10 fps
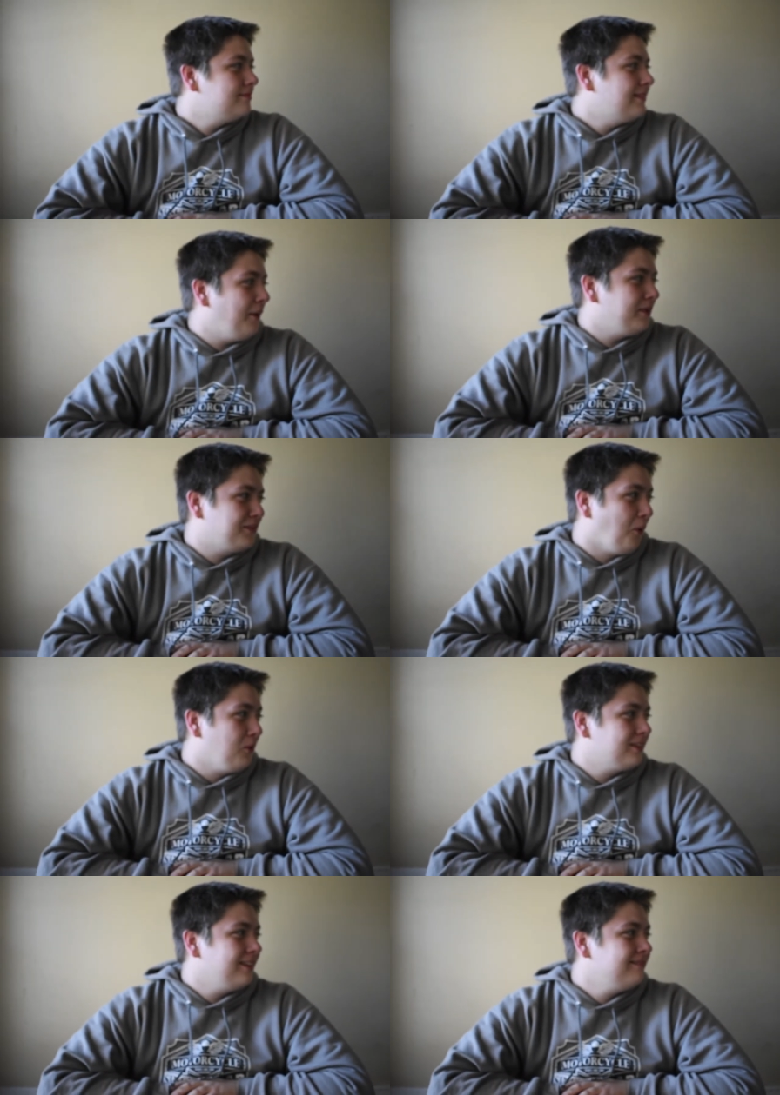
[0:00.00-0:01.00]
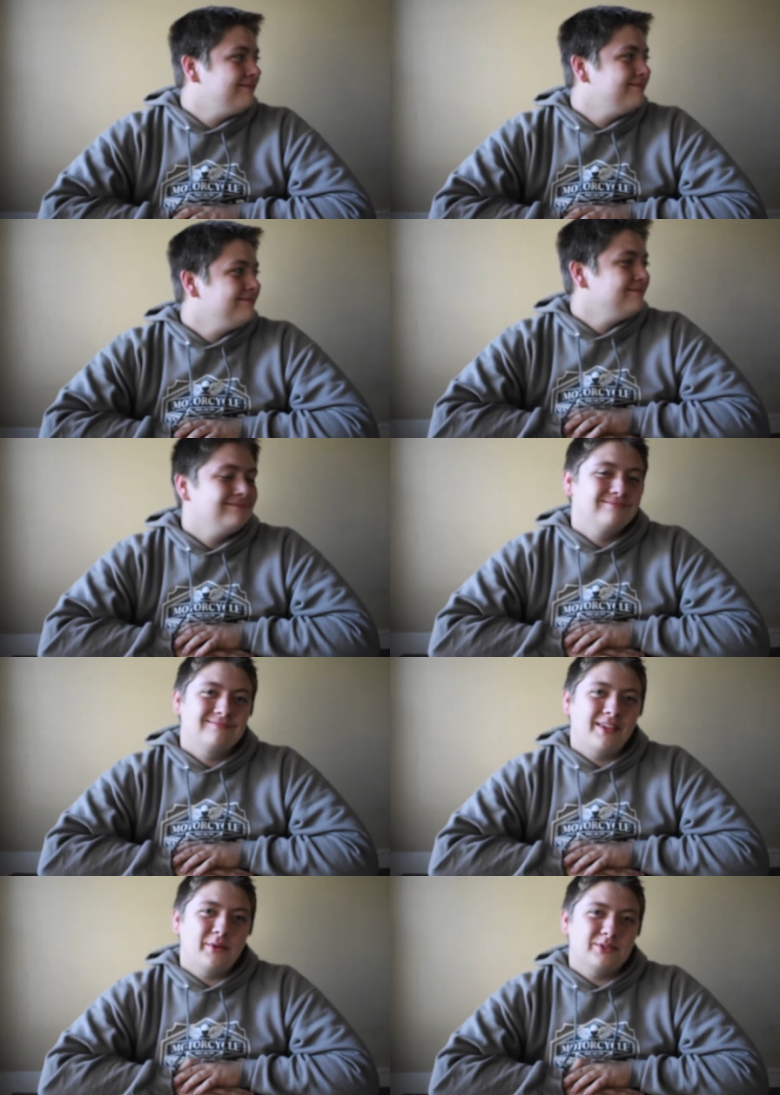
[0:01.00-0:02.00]
That was golden. That
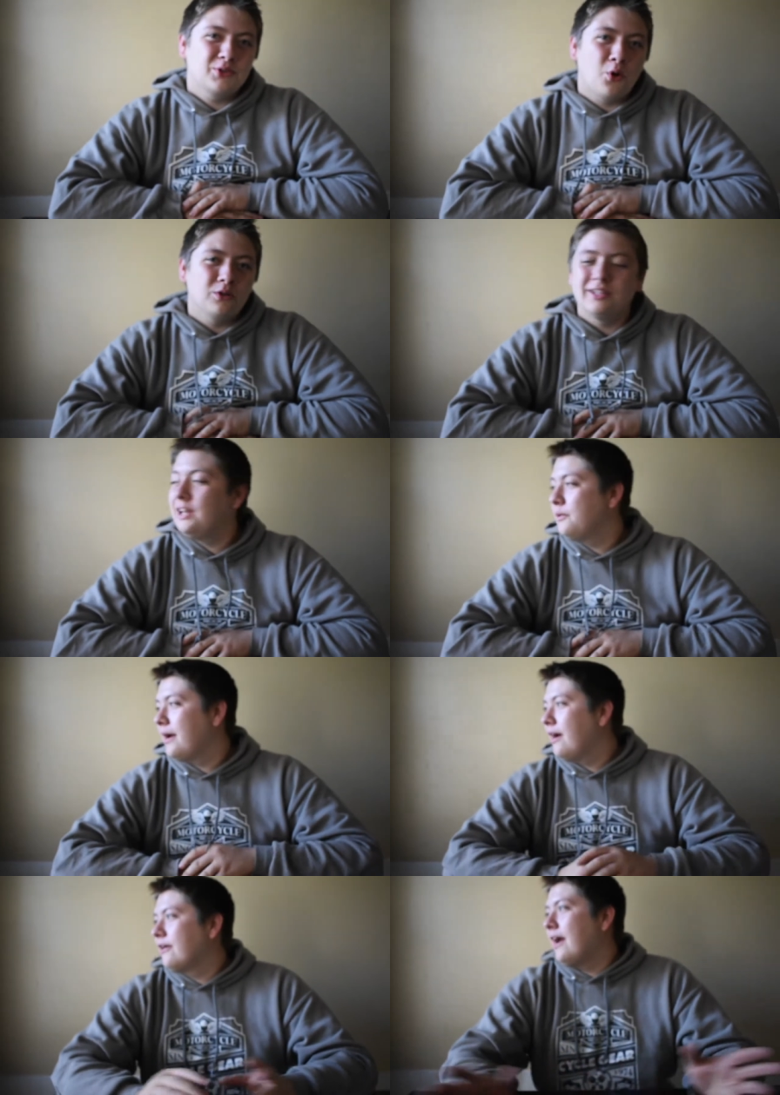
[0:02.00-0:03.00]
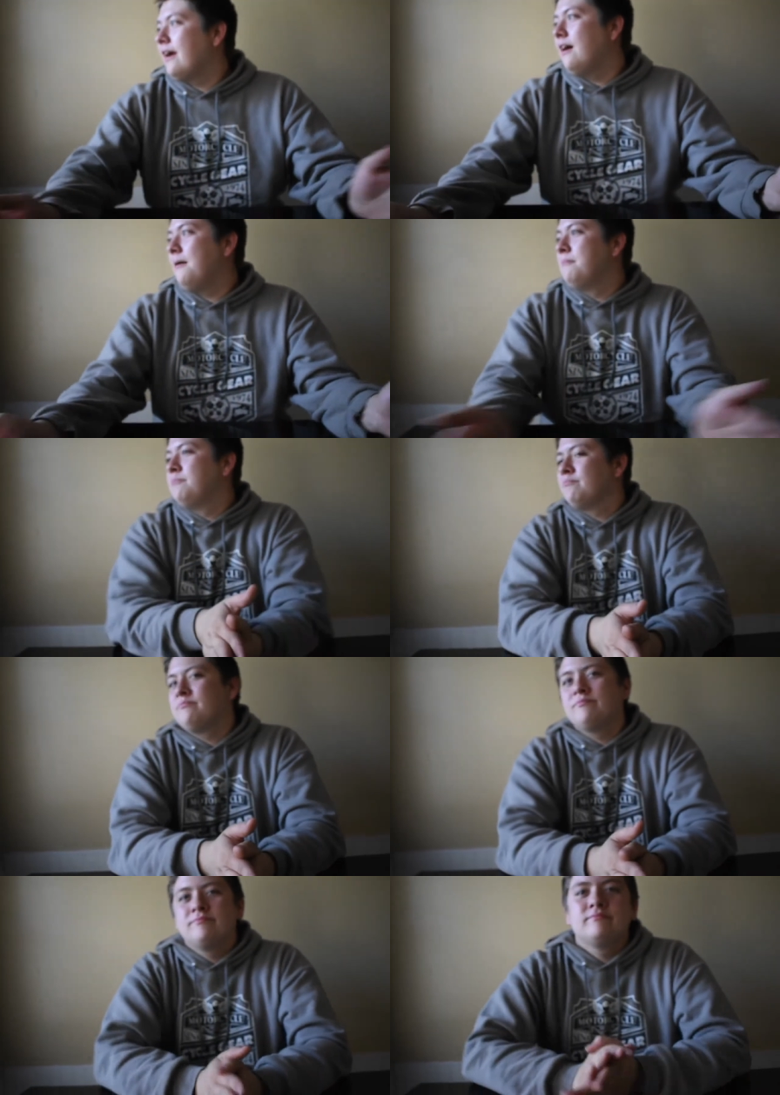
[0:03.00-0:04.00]
was golden. Anyway, okay. Except um, for the
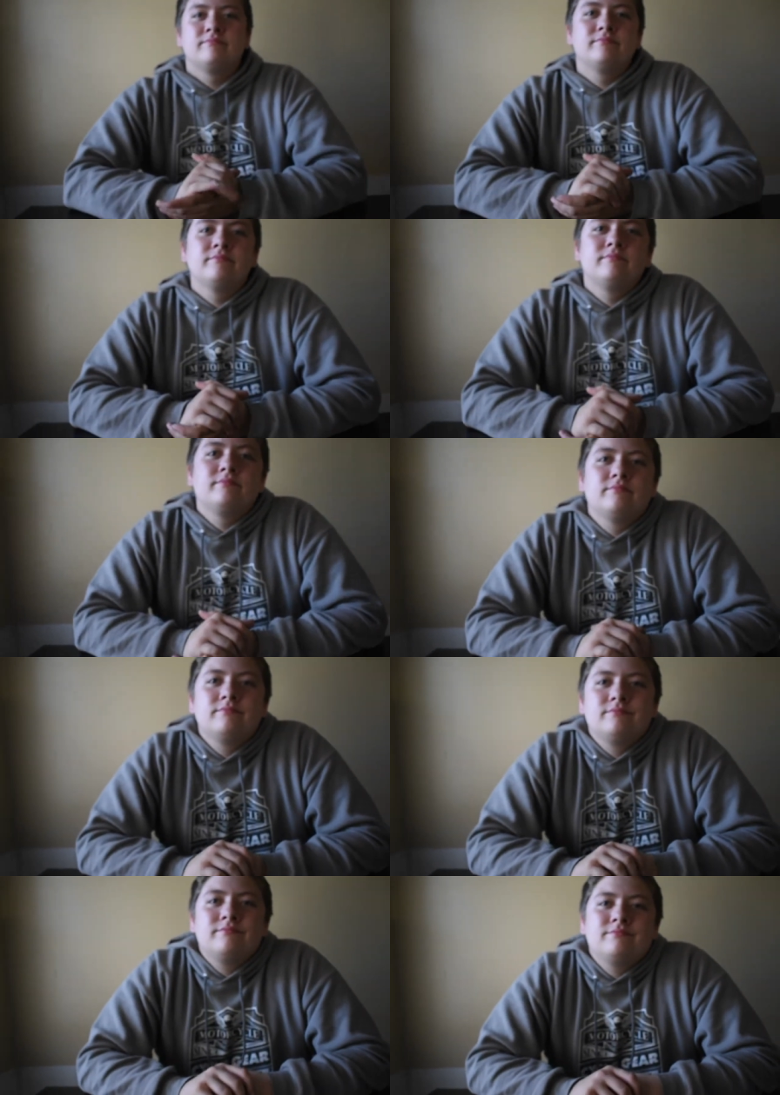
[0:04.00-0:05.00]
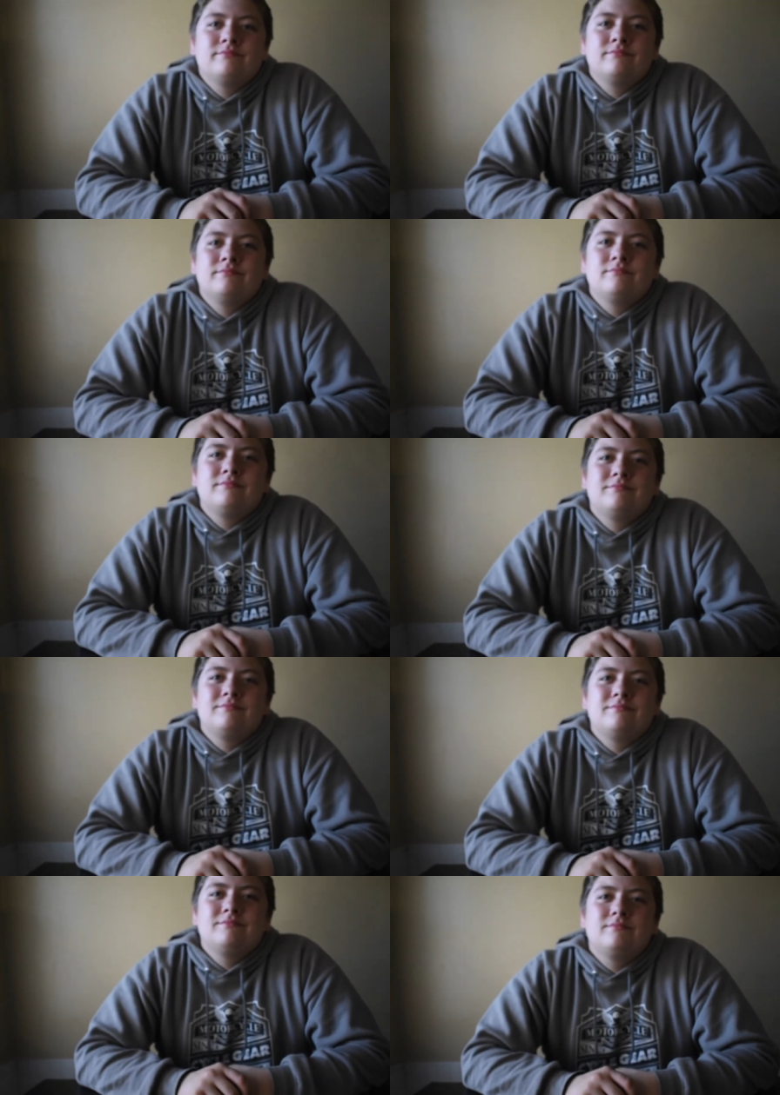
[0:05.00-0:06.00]
fact that it wasn't like focused
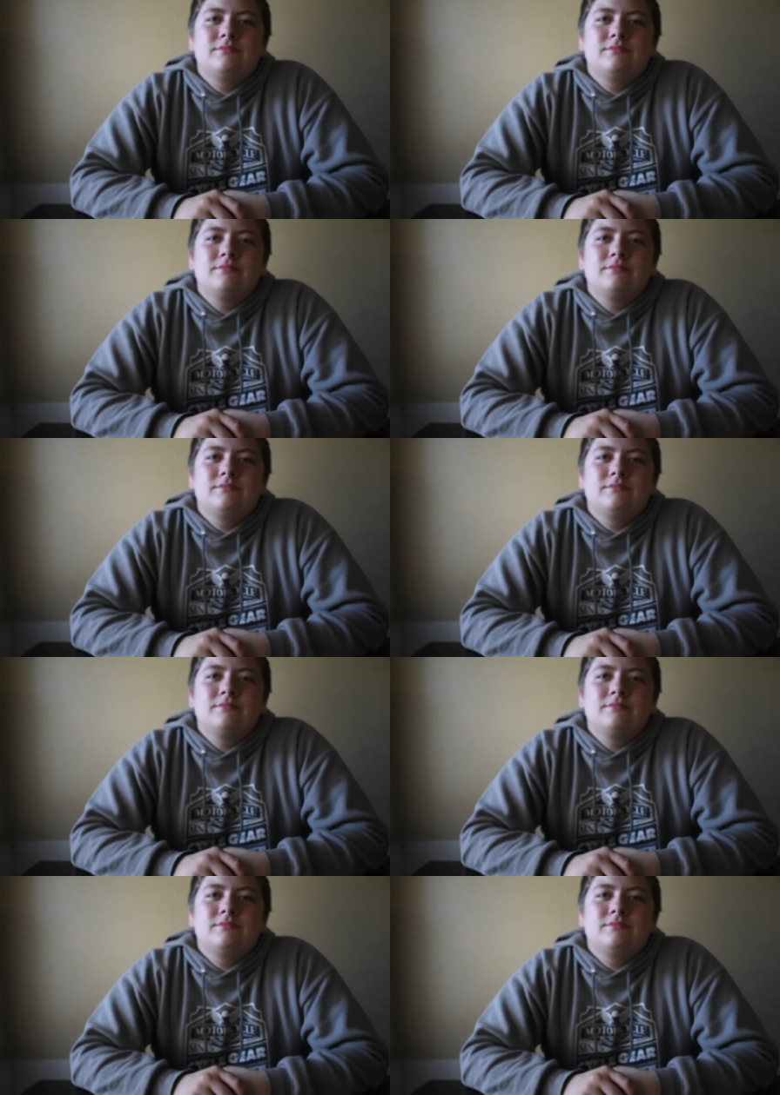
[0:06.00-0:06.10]
all the